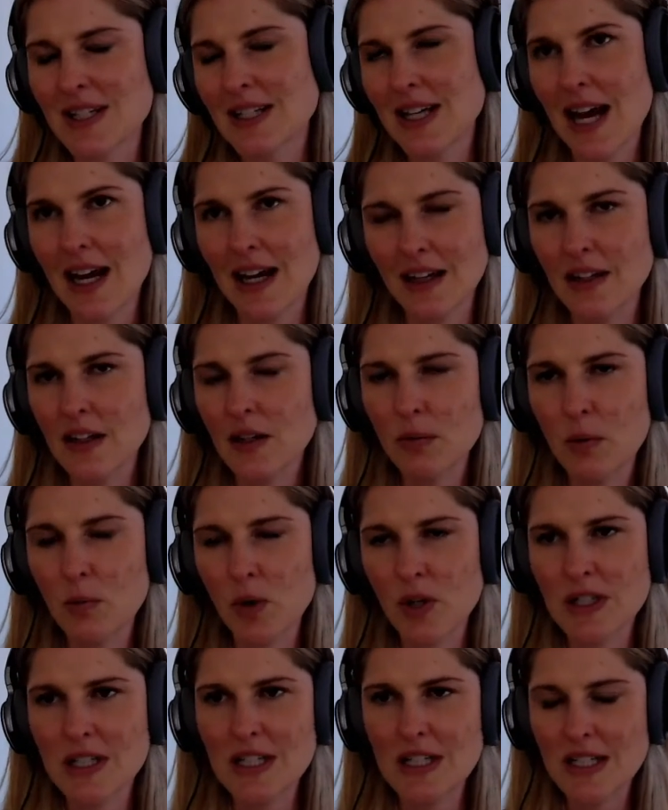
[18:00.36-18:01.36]
getting a little bit
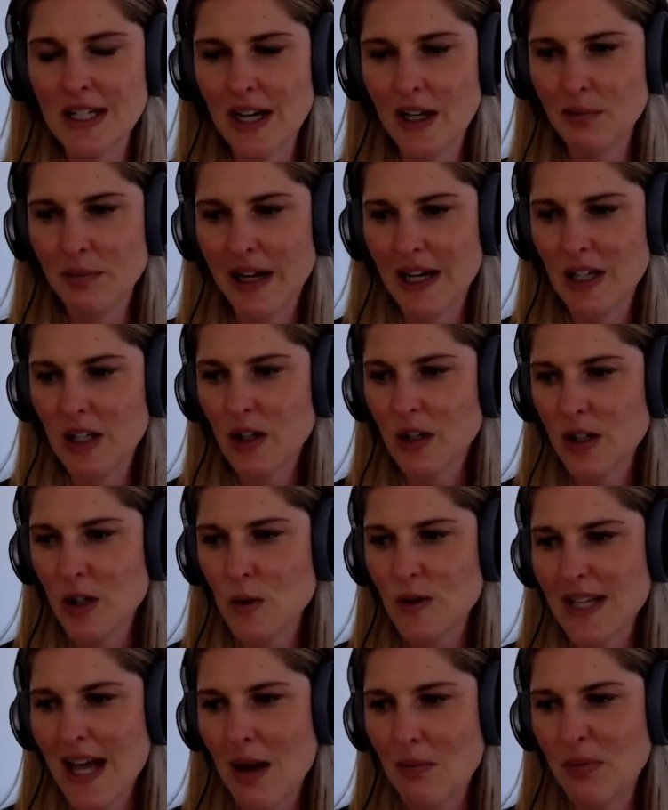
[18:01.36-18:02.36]
more detailed, but you'll
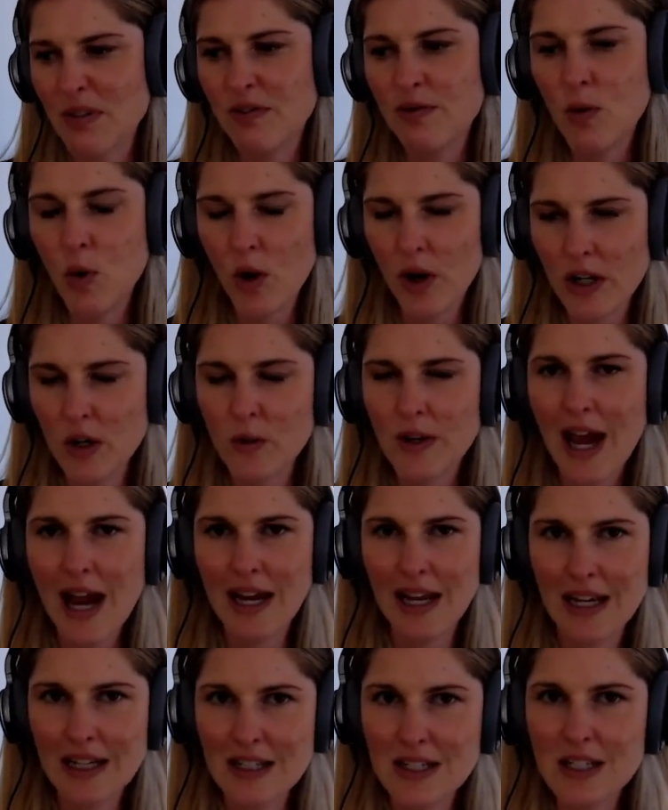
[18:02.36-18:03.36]
use that before you get
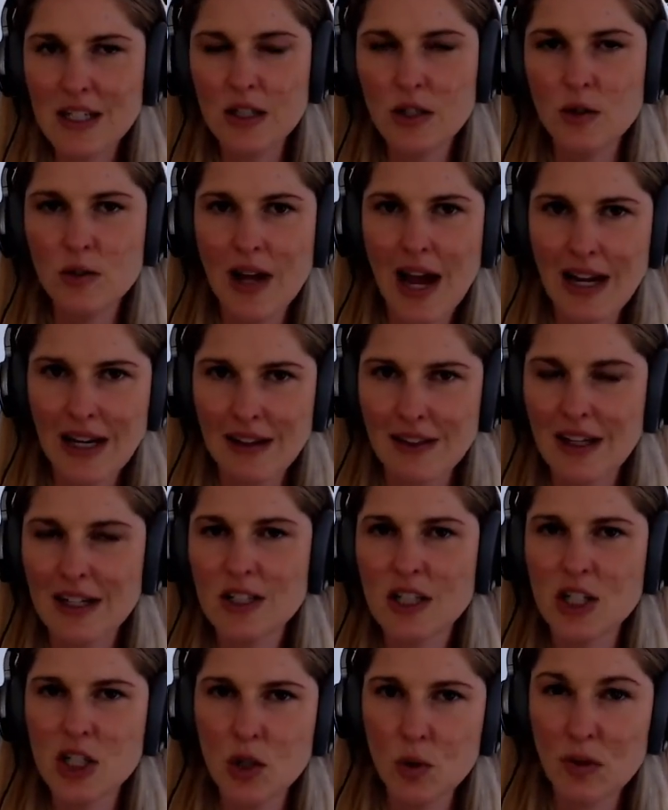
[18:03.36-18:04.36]
into anything
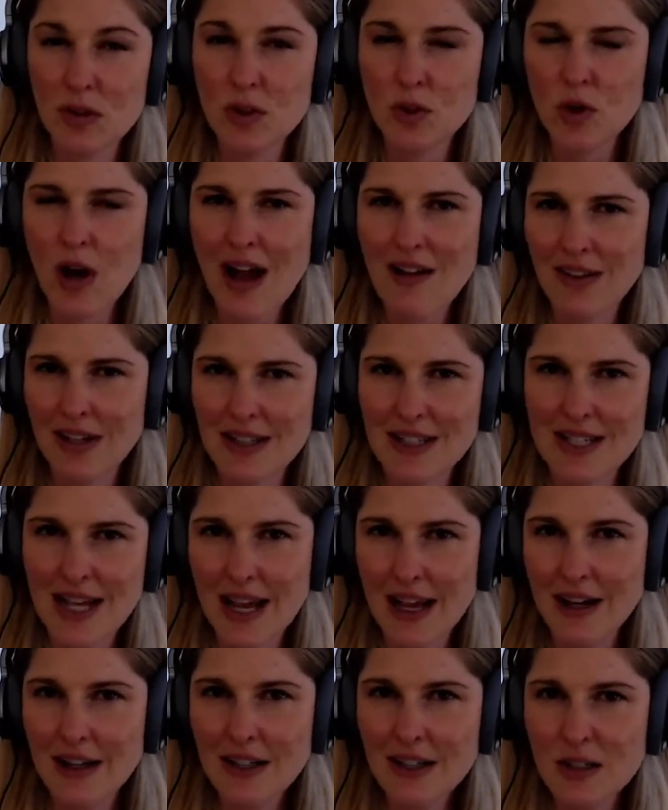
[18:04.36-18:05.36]
to do with driving
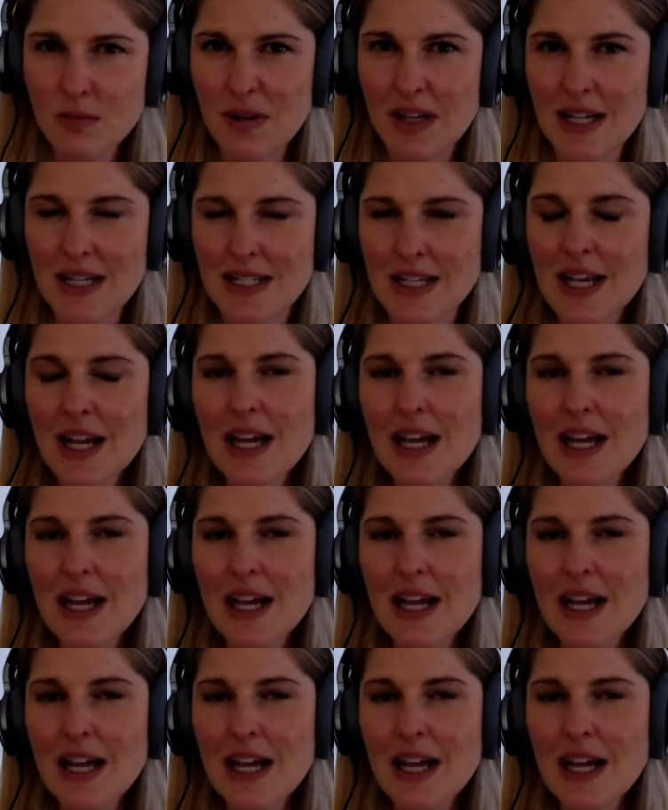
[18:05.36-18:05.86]
sales, because